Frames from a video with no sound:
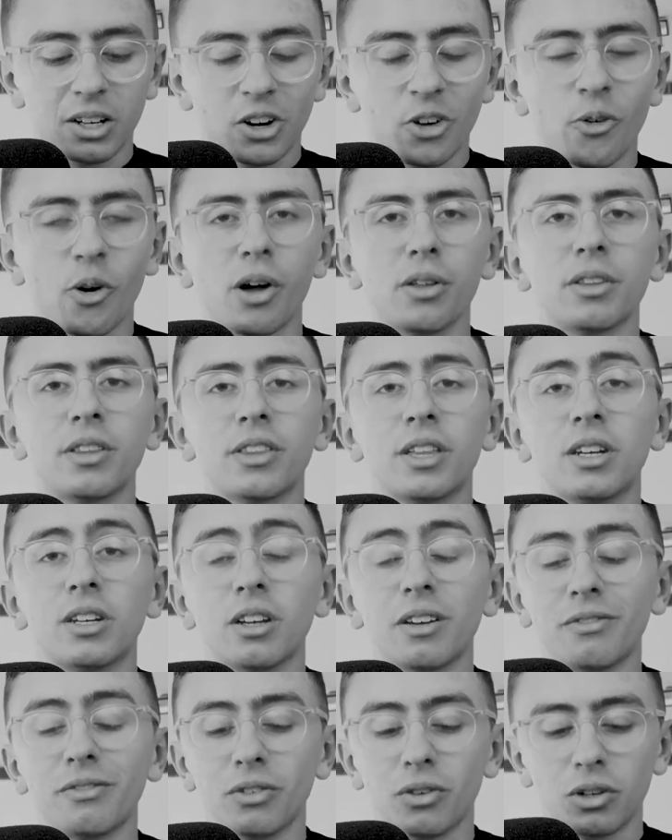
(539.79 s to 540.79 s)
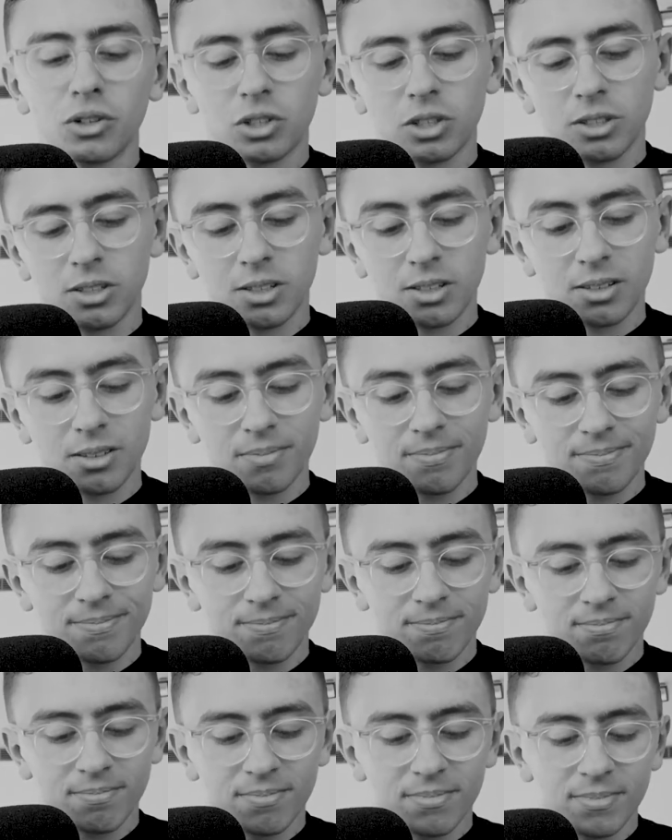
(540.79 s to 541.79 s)
rather than divergence?
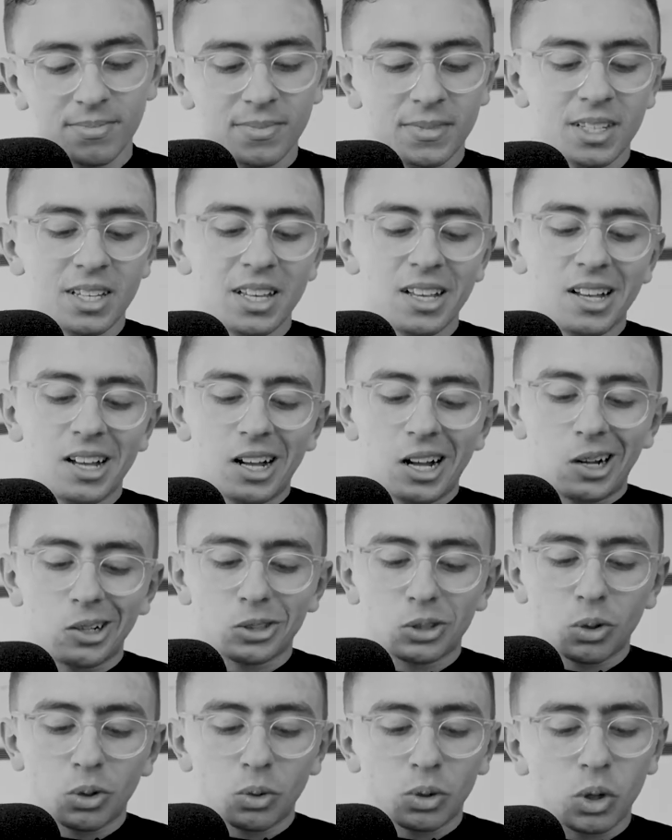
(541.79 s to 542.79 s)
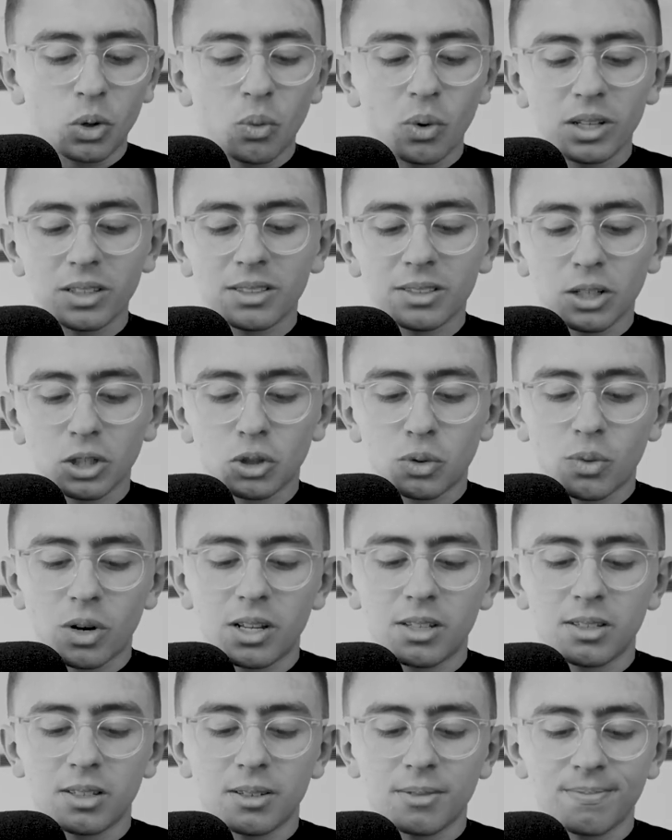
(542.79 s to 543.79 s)
I'll tell you one such
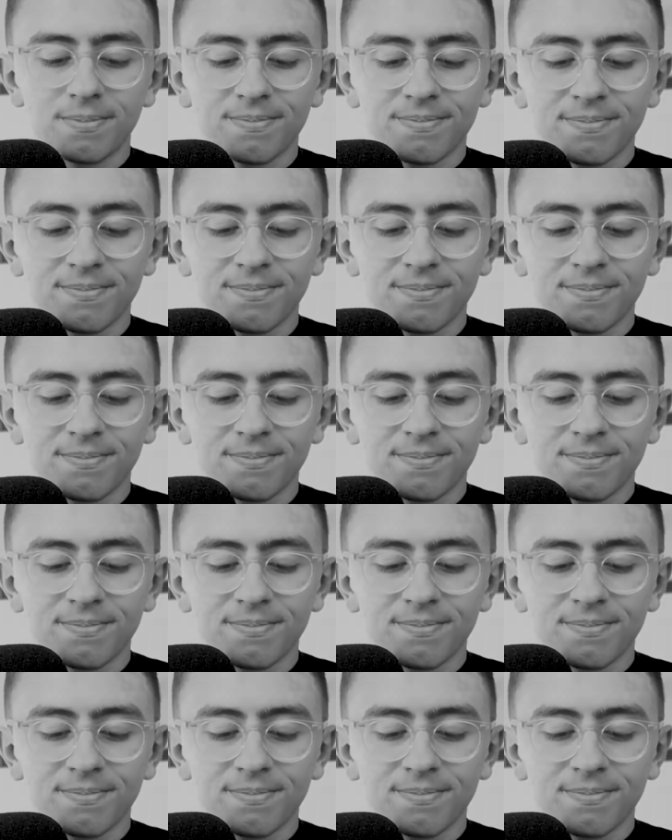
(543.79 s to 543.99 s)
reason.